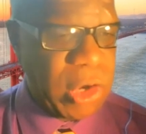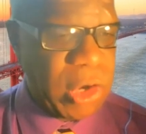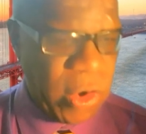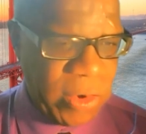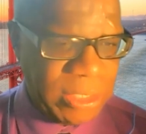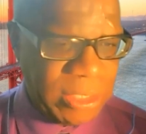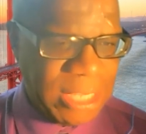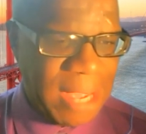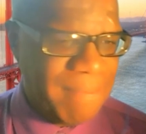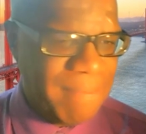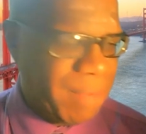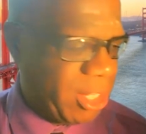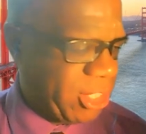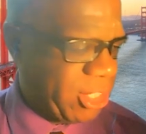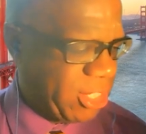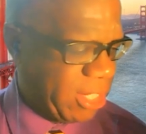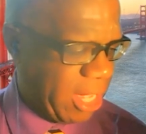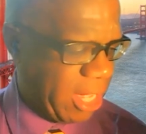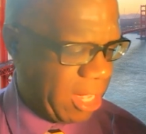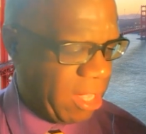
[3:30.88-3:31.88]
learned, I
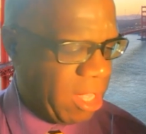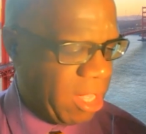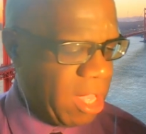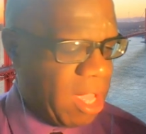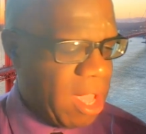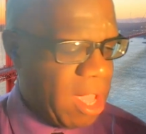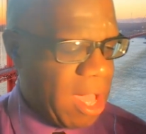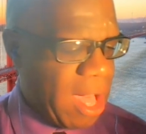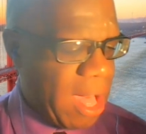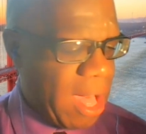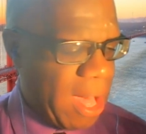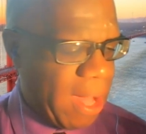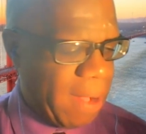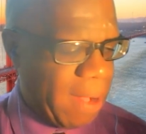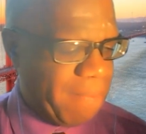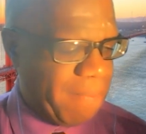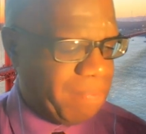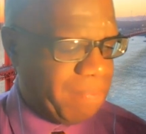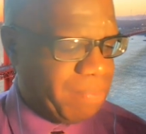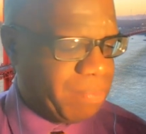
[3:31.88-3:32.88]
must say,
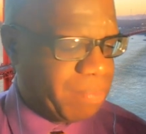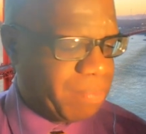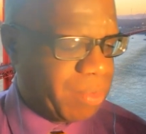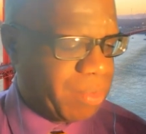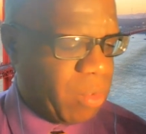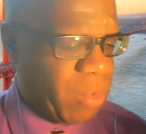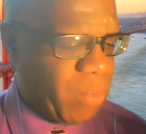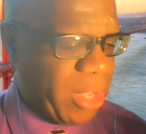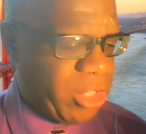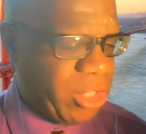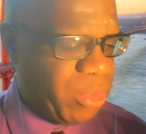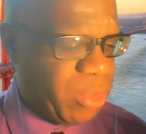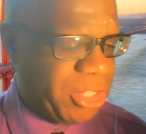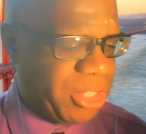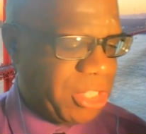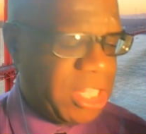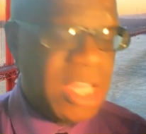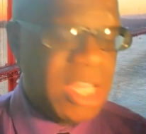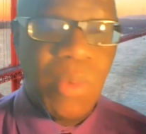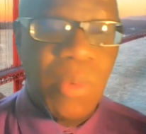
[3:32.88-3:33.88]
when you
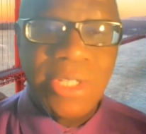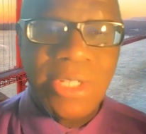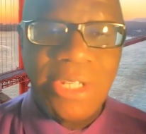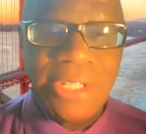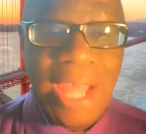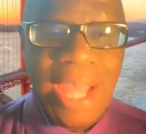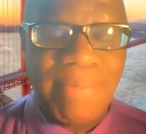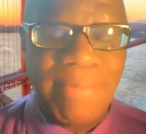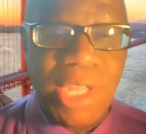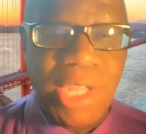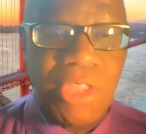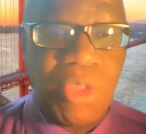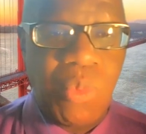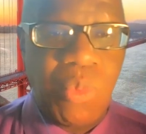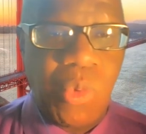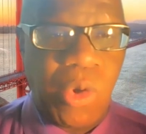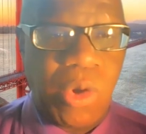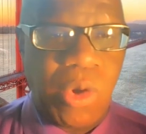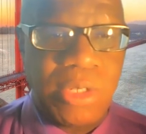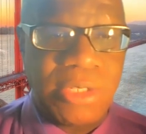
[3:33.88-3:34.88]
see what is happening in the
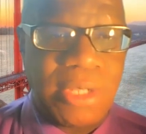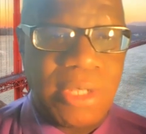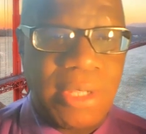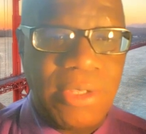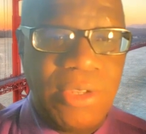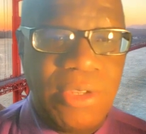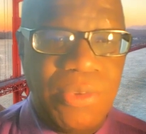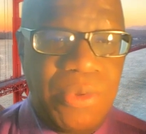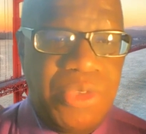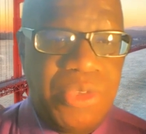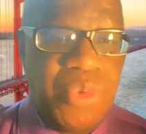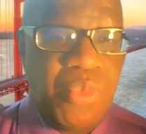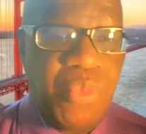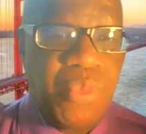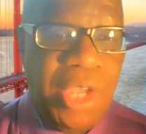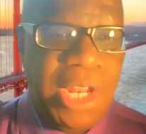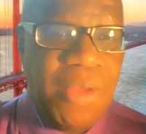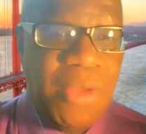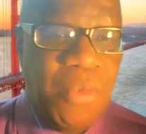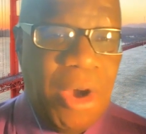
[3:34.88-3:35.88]
world, you
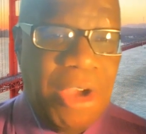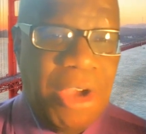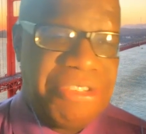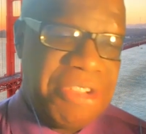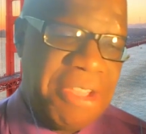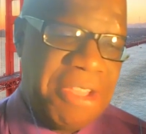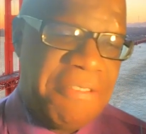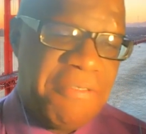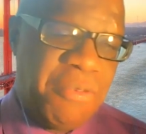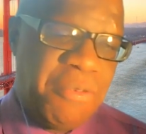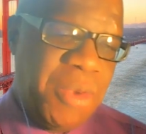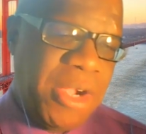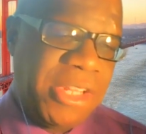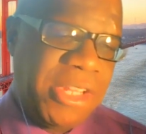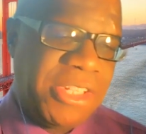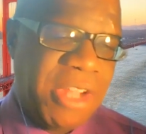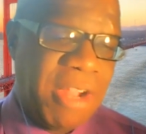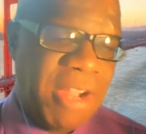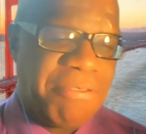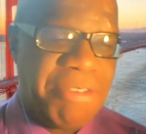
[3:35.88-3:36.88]
really wonder if we are
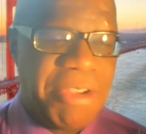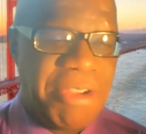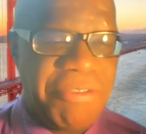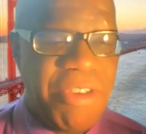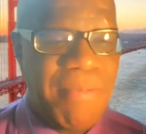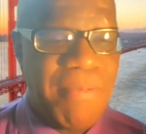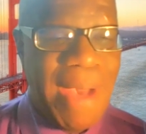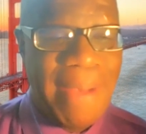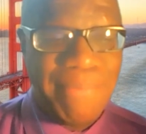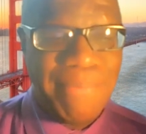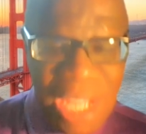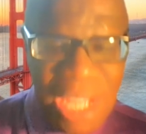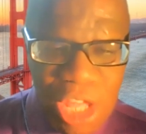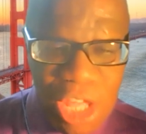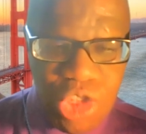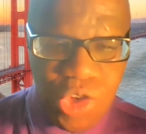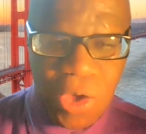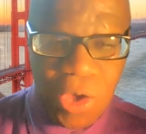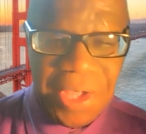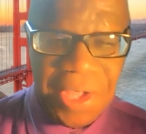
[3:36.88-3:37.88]
suffering from
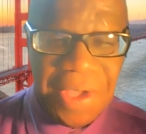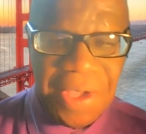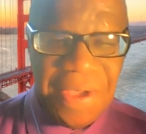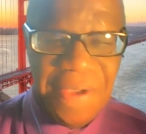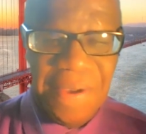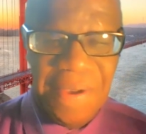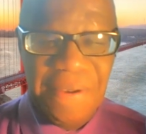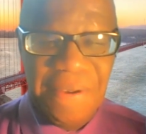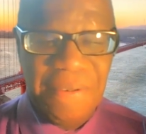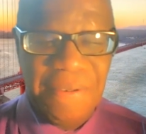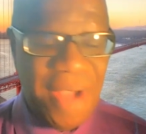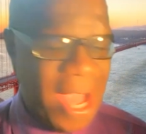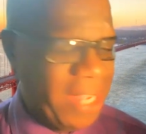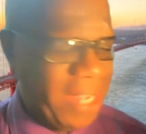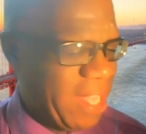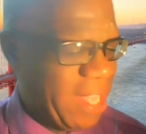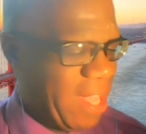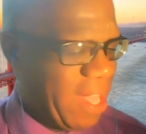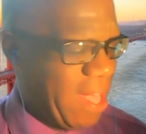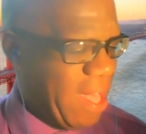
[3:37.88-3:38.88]
amnesia,
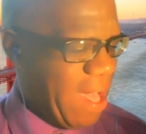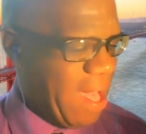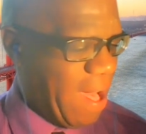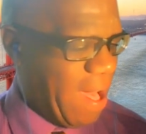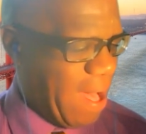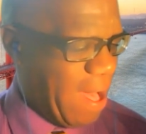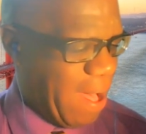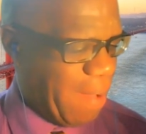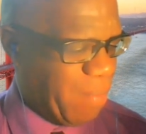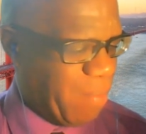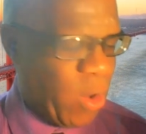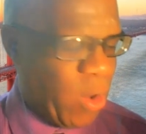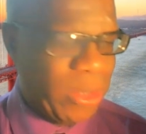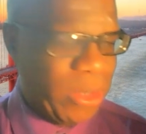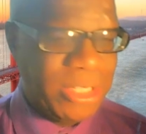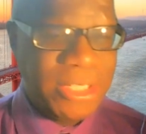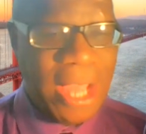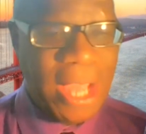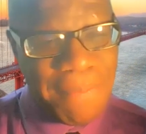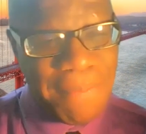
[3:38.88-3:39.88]
right?
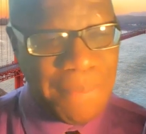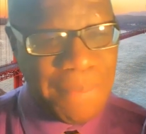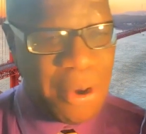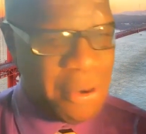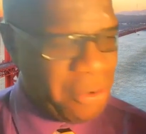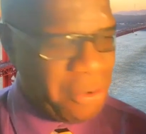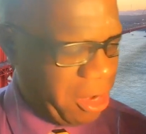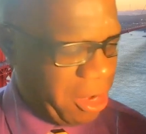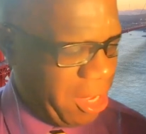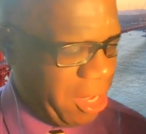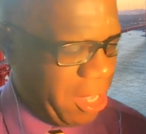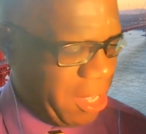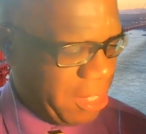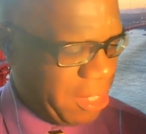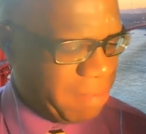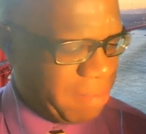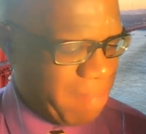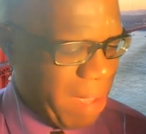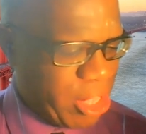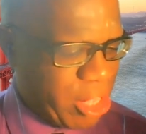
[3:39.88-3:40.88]
Or temporary
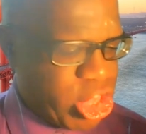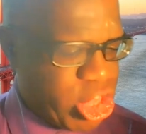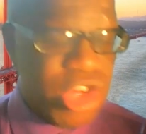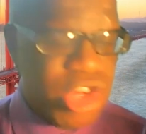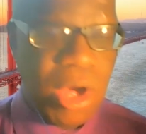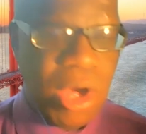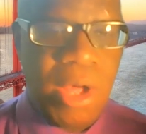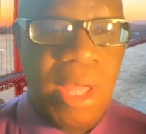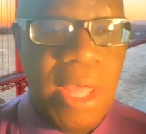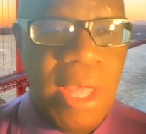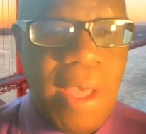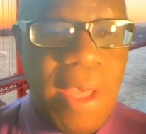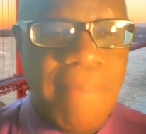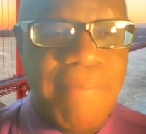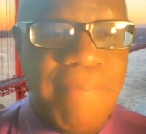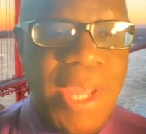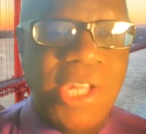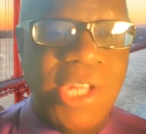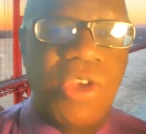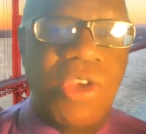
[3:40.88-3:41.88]
dementia
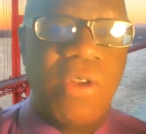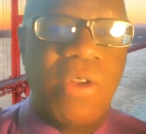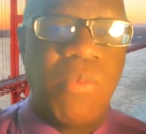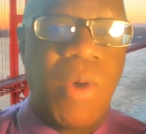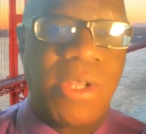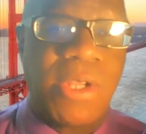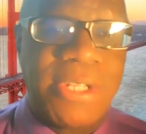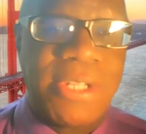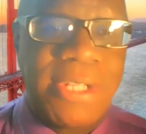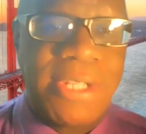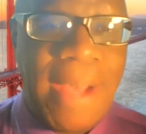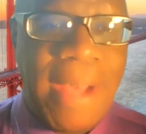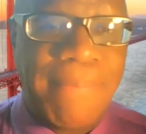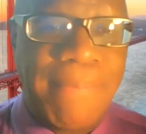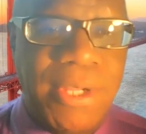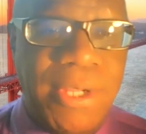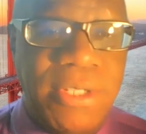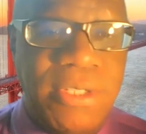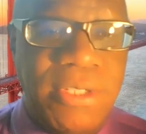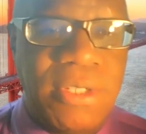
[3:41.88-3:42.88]
based on what has
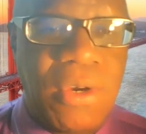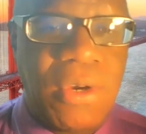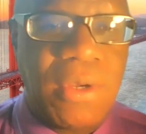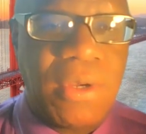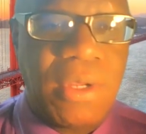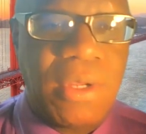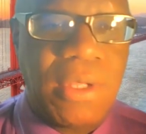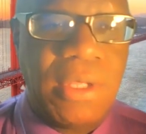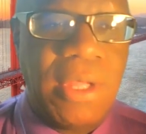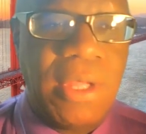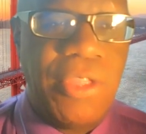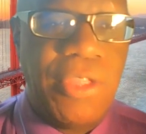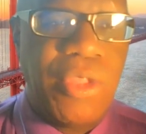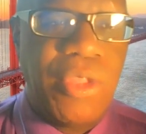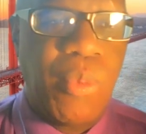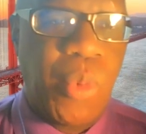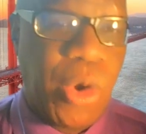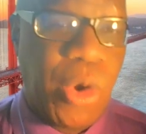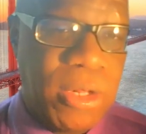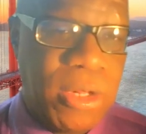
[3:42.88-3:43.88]
happened in the
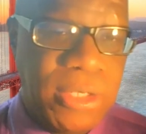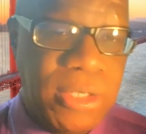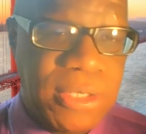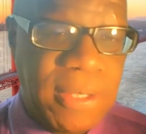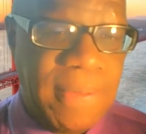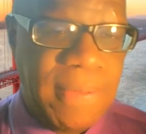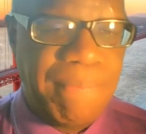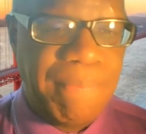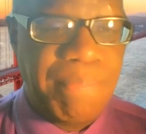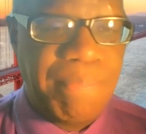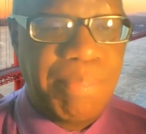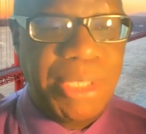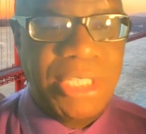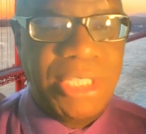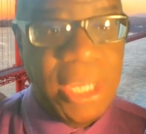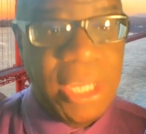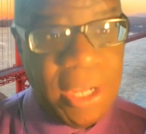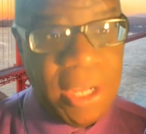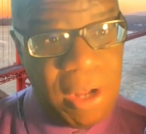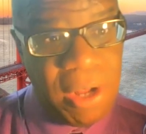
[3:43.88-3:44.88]
world,
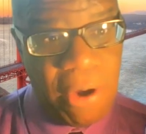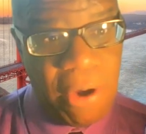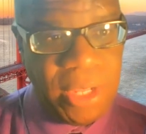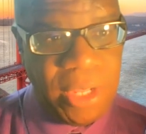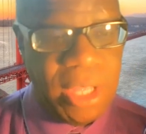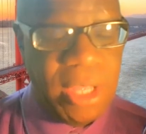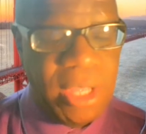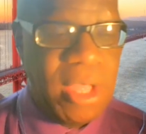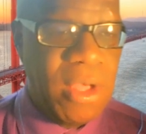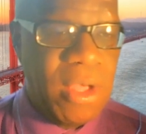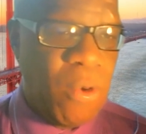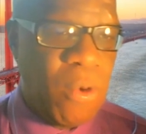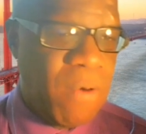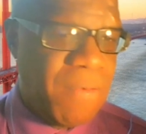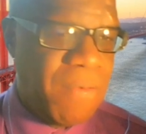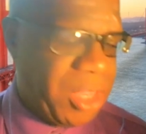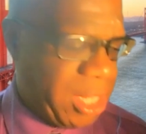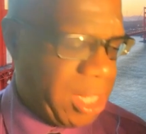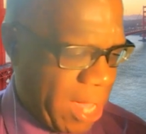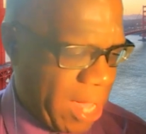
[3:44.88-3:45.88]
particularly
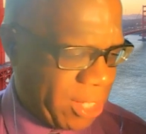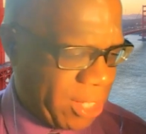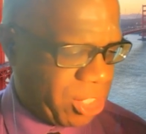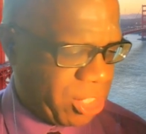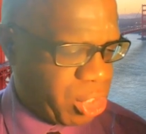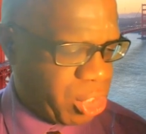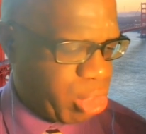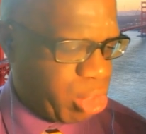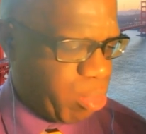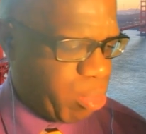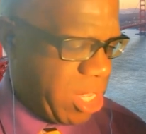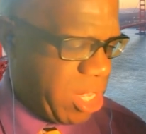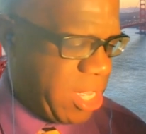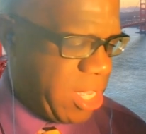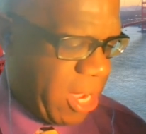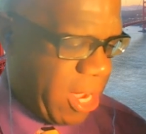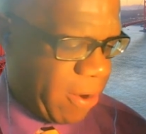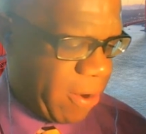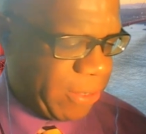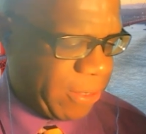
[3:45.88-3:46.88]
over the last 3
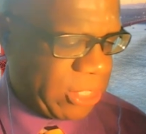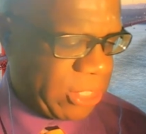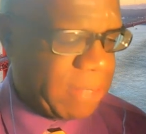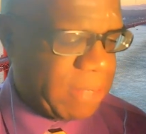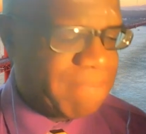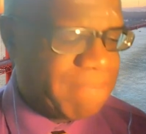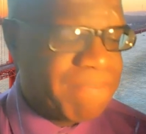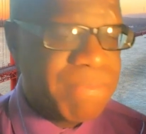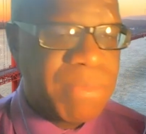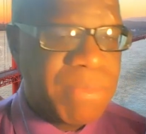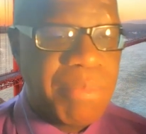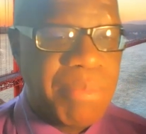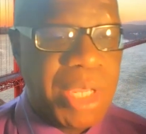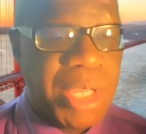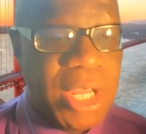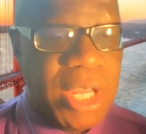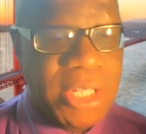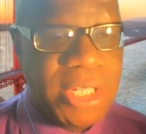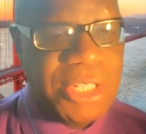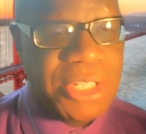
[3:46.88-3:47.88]
years,
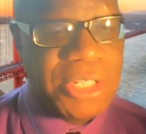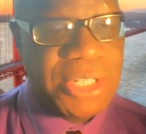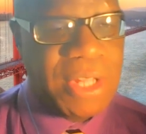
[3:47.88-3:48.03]
because